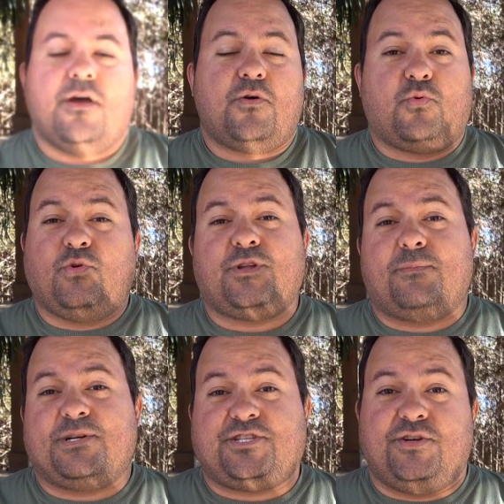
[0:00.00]
Rule
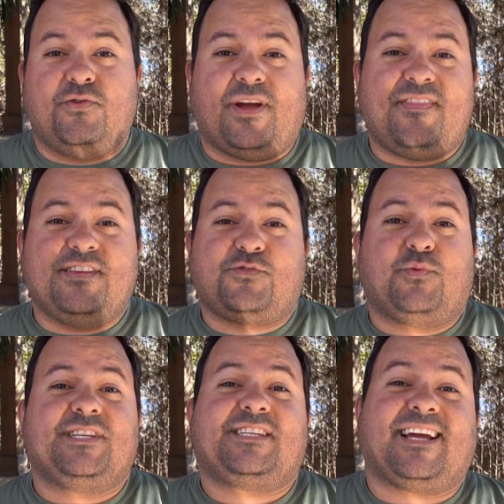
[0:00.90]
number 2, and this
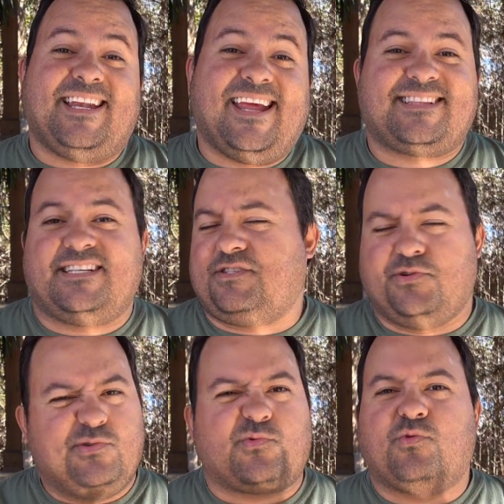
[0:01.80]
one is connected
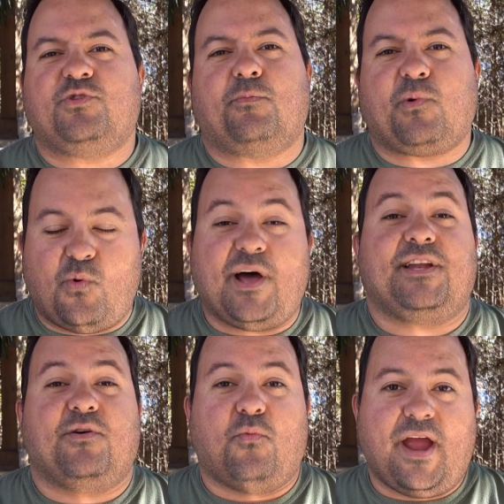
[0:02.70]
to rule number 1
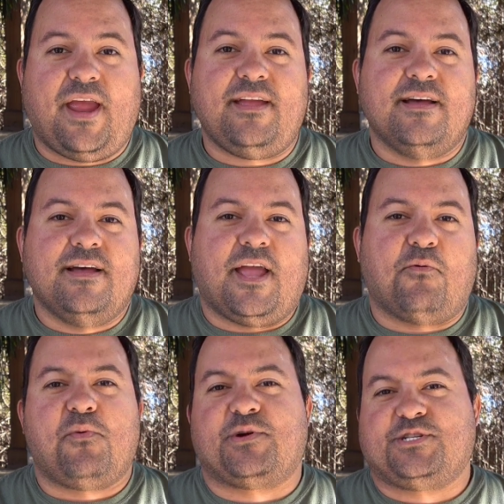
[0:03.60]
in a way,
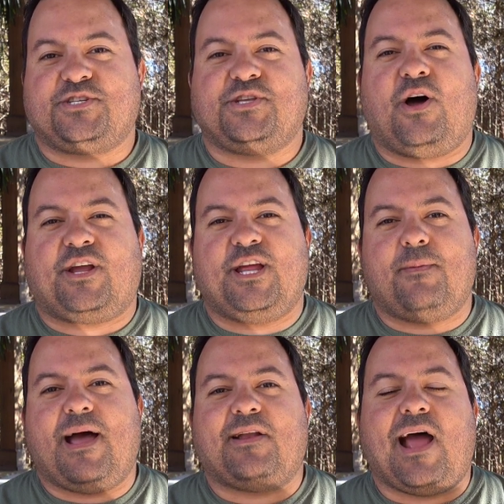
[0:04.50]
and we were just talking
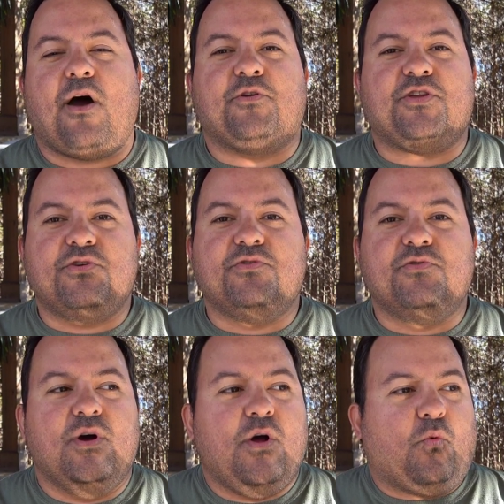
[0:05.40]
about how
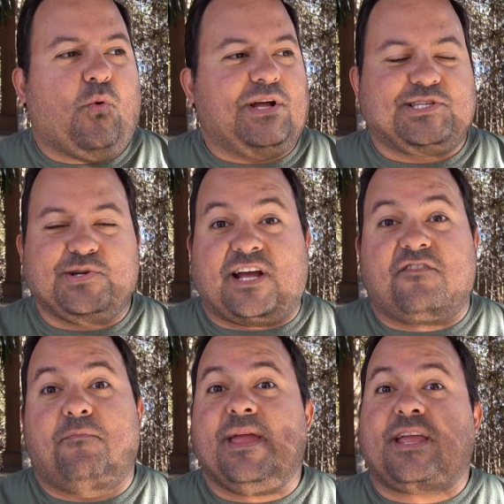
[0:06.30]
you want to kind
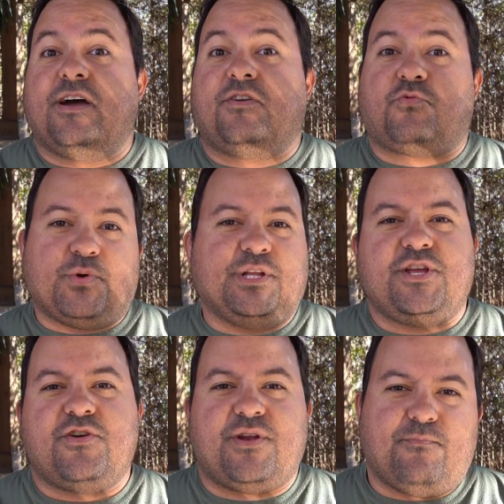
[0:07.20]
of make a
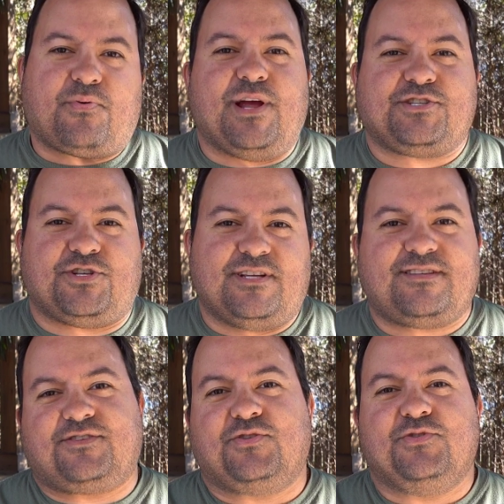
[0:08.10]
really good impression
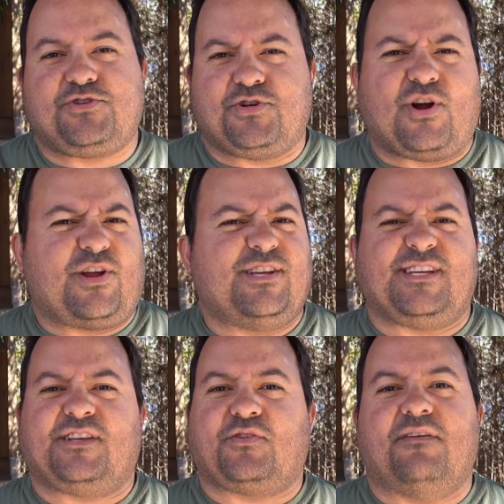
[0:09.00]
as a solution
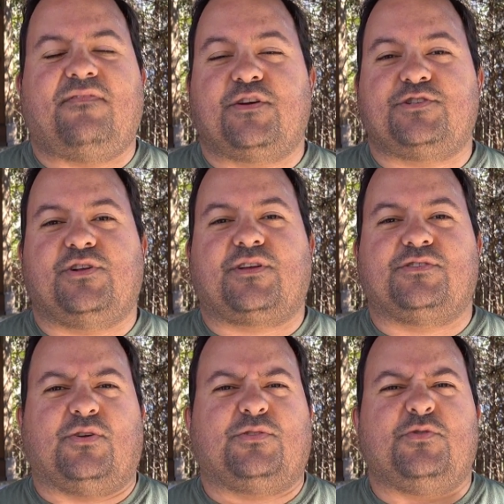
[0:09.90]
architect or a functional
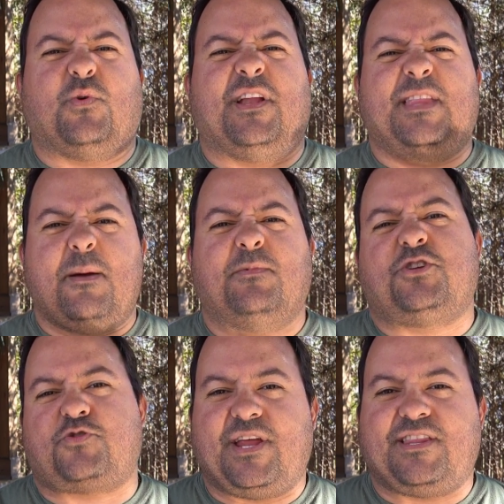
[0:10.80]
consultant. You want to
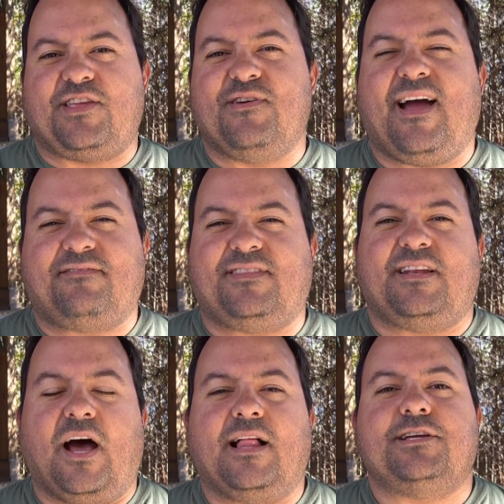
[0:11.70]
demonstrate that you have the
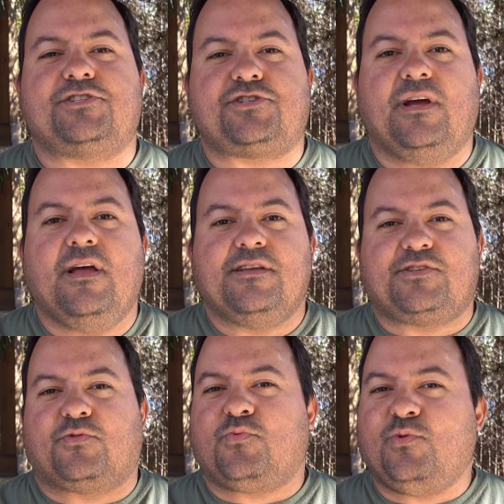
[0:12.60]
knowledge.
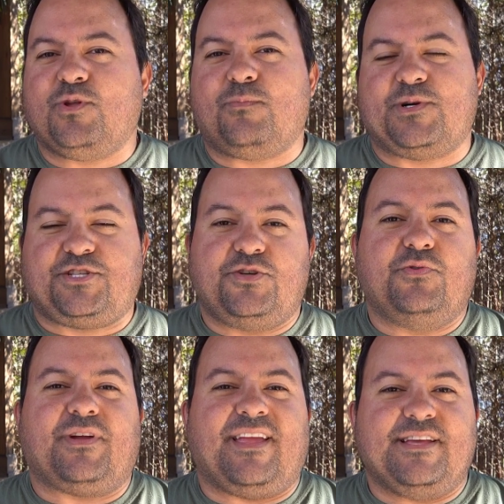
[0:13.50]
So rule number
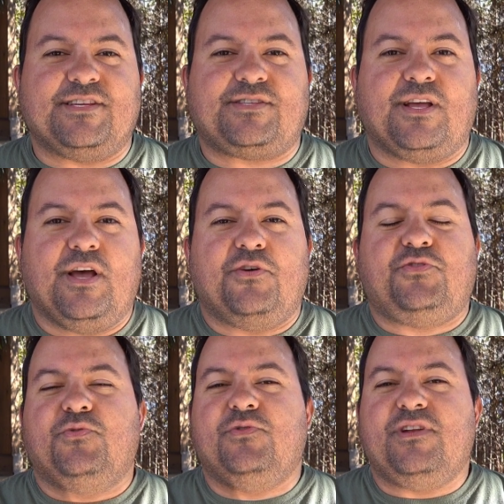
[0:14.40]
2 is,
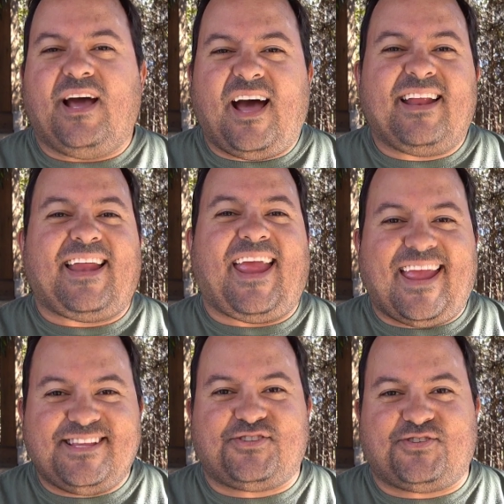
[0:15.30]
do not
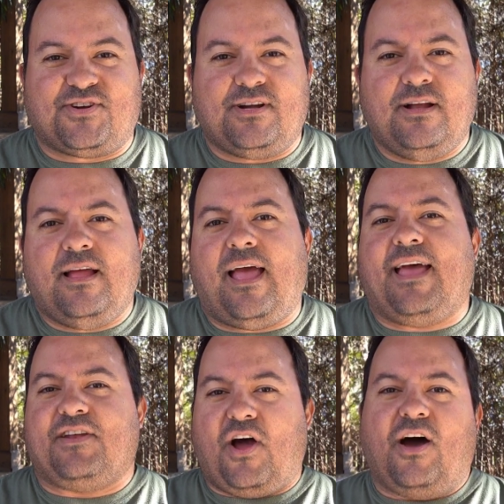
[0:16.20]
answer
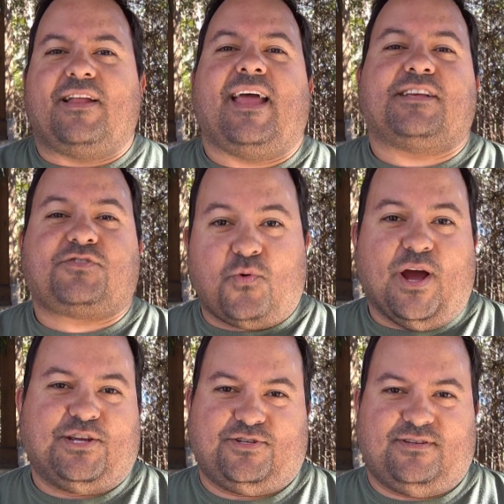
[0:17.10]
an unasked
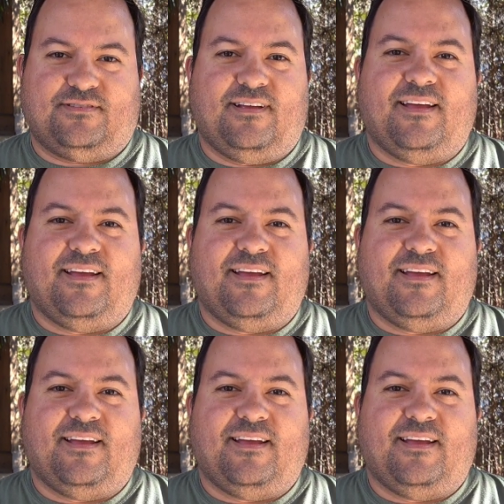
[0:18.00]
question.